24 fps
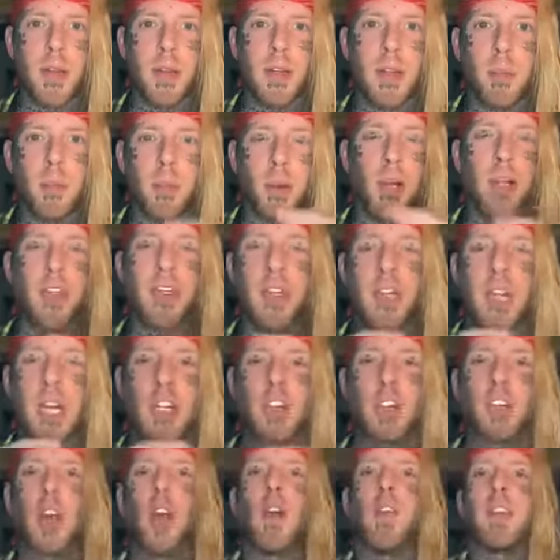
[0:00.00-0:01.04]
the person that
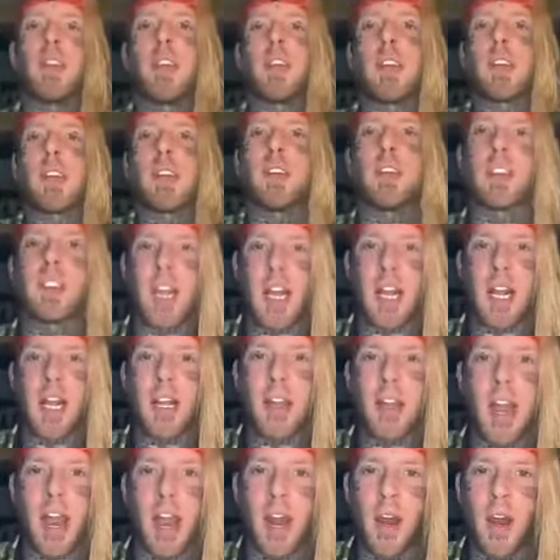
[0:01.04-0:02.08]
drove it's like
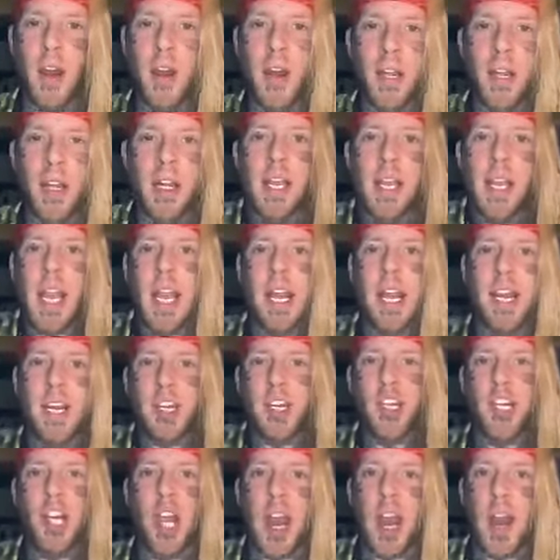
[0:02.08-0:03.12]
sitting there in a
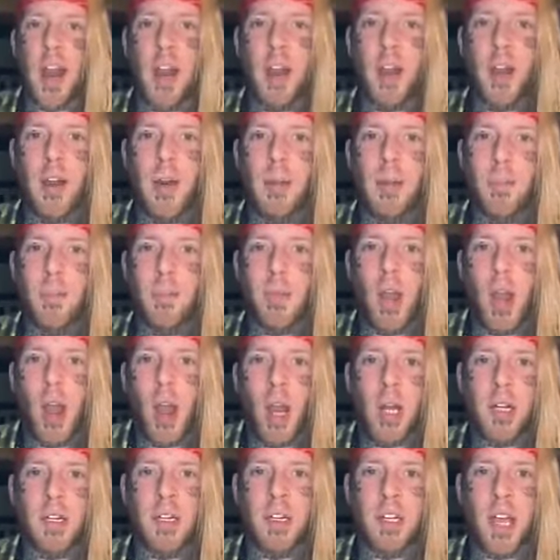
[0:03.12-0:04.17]
chair
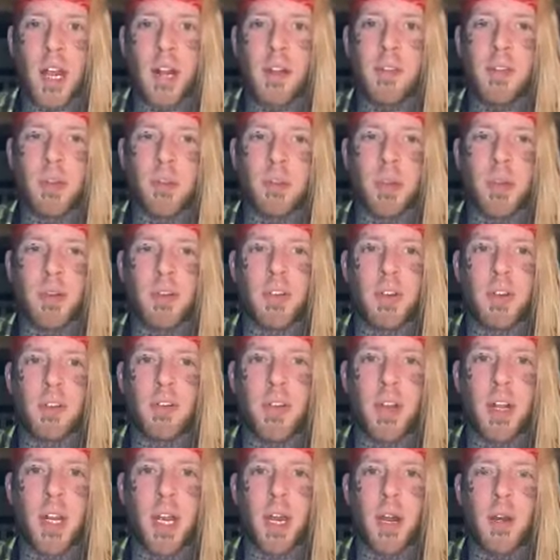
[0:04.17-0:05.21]
on set of the music
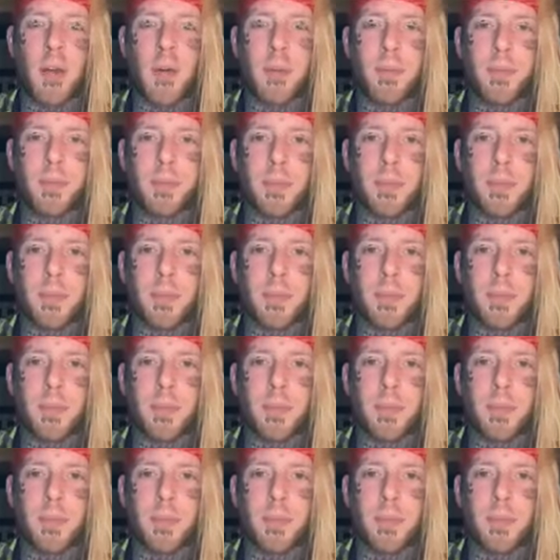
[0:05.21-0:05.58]
video